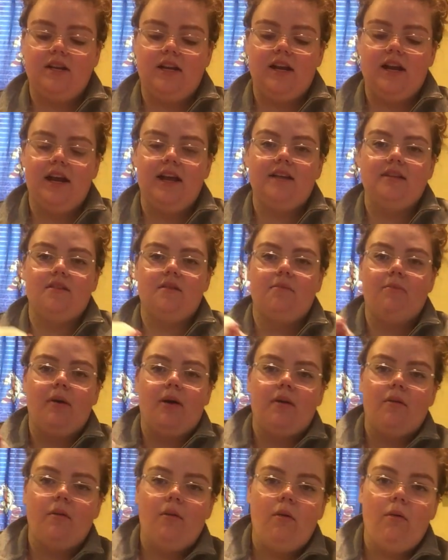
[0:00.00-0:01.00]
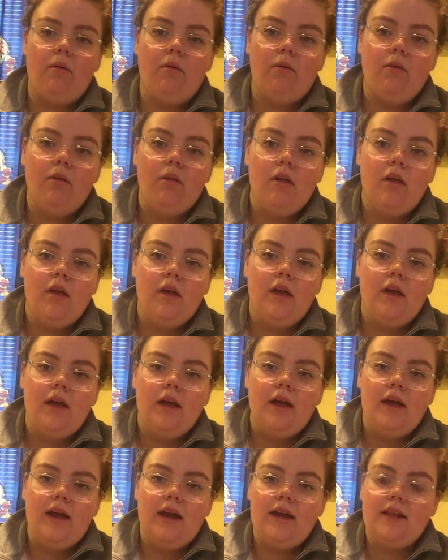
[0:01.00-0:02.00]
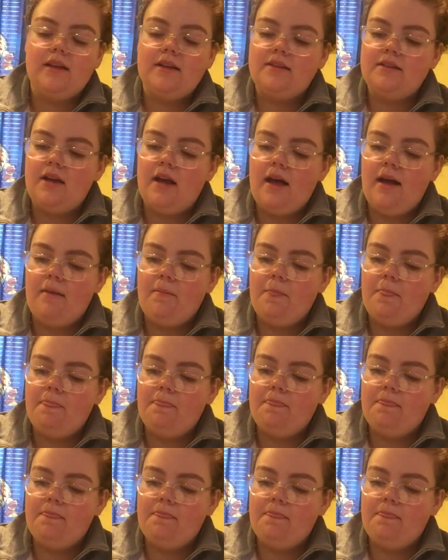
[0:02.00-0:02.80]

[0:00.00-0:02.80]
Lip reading: and it has a bun hole in the top